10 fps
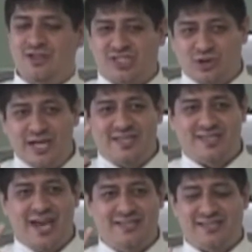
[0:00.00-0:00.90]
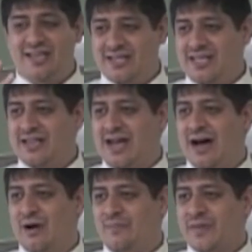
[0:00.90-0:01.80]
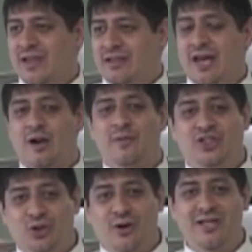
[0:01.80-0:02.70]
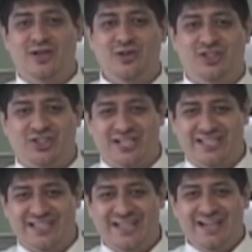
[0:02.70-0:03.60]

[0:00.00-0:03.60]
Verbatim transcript: There's three states in India now that are majority Christian.